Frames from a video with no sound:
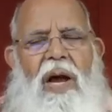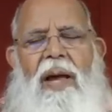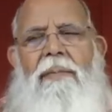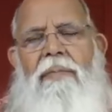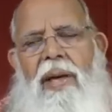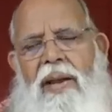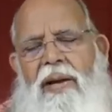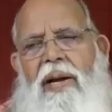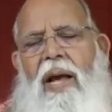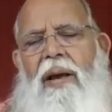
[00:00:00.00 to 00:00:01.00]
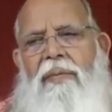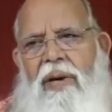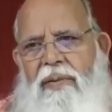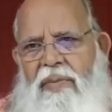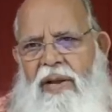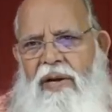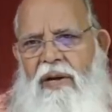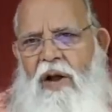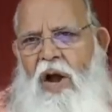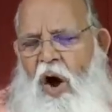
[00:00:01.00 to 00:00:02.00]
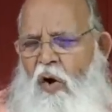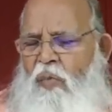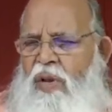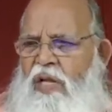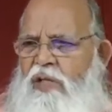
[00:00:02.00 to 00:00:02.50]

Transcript: I am married, I am unmarried. How many